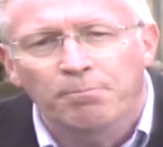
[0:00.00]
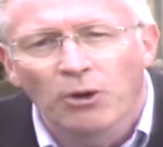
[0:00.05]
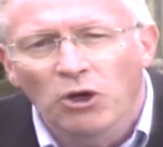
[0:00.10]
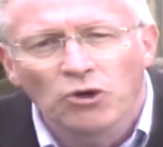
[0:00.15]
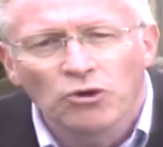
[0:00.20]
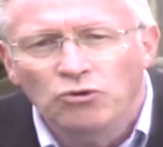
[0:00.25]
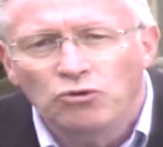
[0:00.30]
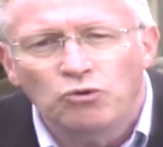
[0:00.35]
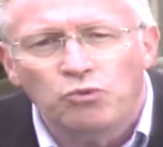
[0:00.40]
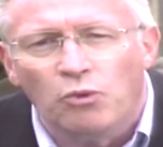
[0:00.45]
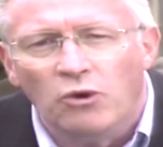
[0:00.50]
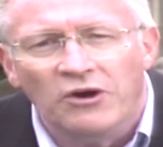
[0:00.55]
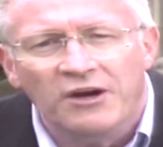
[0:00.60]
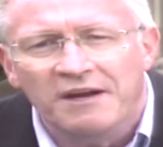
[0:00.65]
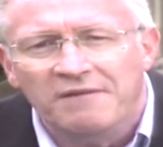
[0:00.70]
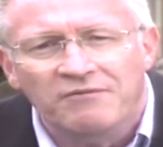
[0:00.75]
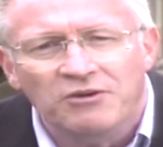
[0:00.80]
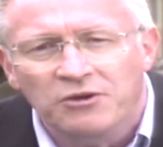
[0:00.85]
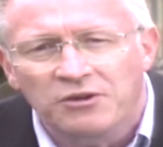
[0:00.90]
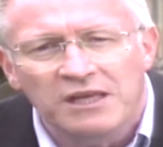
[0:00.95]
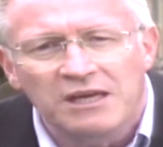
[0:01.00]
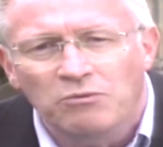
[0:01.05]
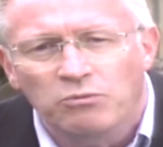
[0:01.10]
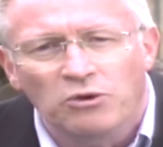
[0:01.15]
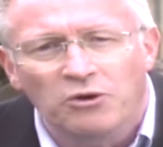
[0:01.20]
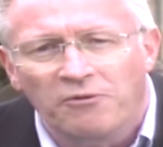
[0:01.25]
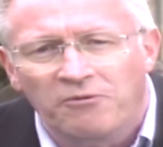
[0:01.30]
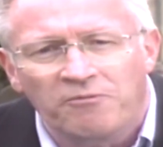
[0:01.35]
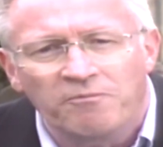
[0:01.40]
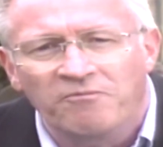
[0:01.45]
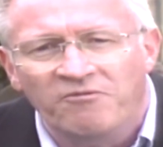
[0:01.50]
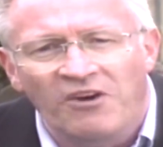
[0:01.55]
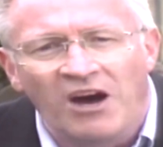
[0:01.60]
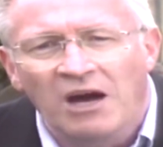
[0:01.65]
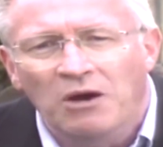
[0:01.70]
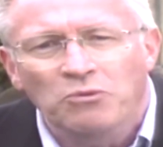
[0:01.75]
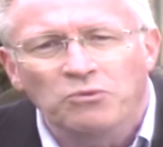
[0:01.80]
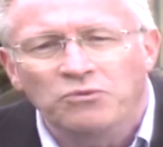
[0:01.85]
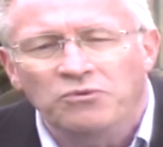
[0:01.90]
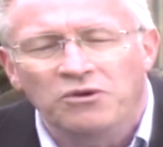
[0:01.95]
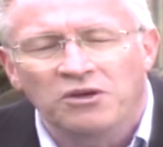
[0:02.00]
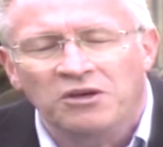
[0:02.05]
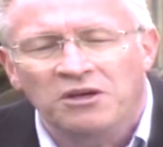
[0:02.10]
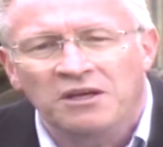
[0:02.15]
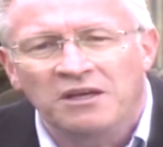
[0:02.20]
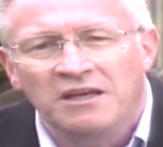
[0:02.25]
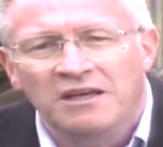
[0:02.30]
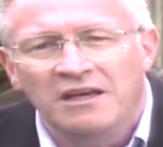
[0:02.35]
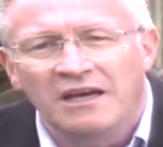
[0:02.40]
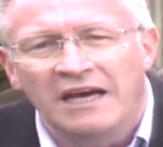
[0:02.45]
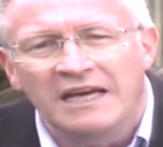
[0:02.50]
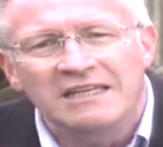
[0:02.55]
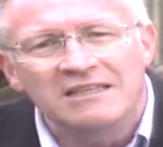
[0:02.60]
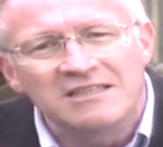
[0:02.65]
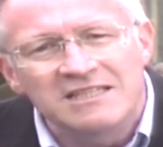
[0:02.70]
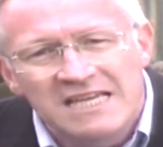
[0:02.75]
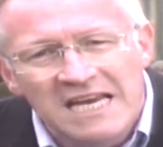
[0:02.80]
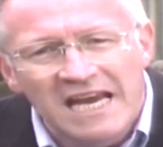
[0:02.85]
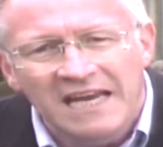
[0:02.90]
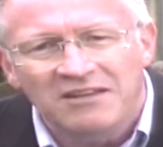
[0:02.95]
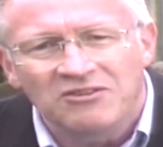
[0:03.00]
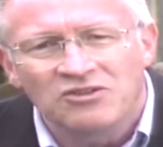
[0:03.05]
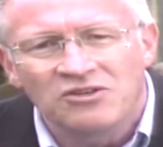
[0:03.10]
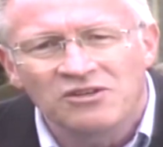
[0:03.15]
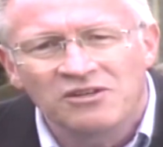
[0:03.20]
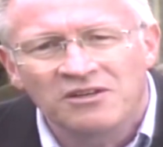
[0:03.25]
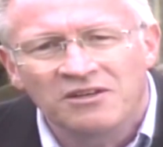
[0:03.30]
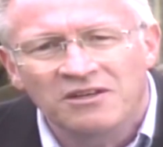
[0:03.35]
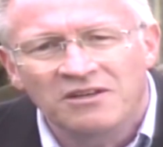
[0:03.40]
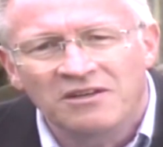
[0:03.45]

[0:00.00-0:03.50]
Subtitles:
burned wherever they were found, and yet,